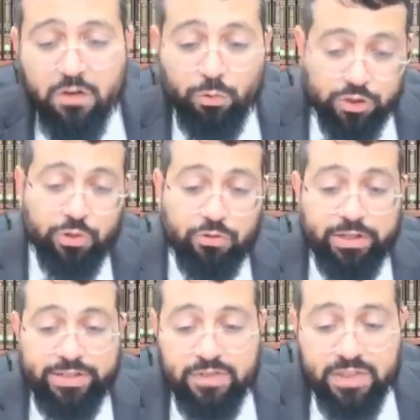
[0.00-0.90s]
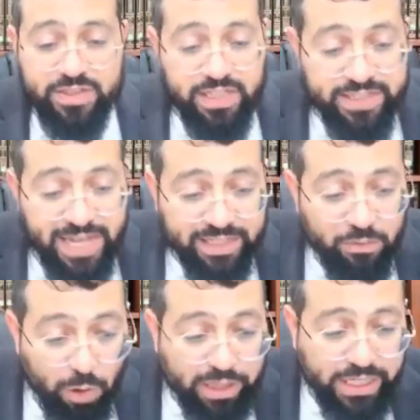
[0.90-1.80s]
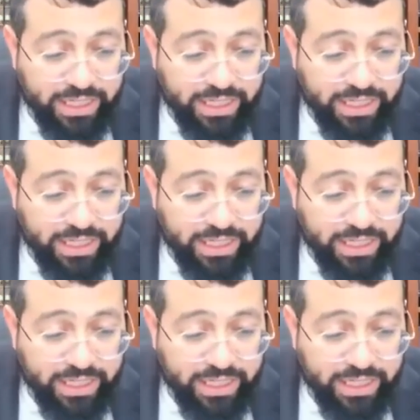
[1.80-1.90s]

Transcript: which we're going to have to see exactly what